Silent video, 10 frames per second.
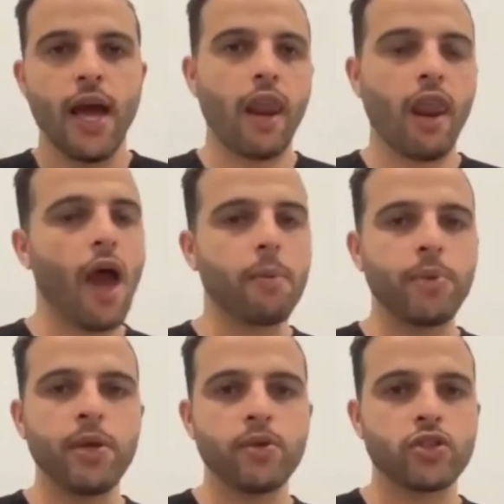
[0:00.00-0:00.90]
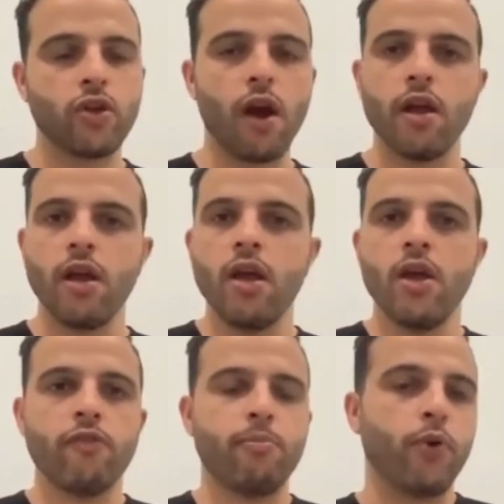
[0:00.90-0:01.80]
A lot of people start
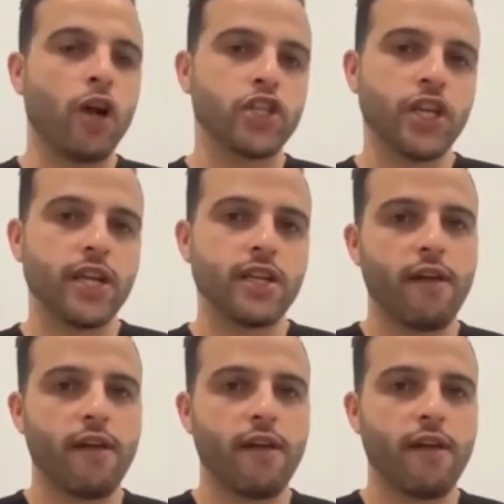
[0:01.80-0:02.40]
brushing,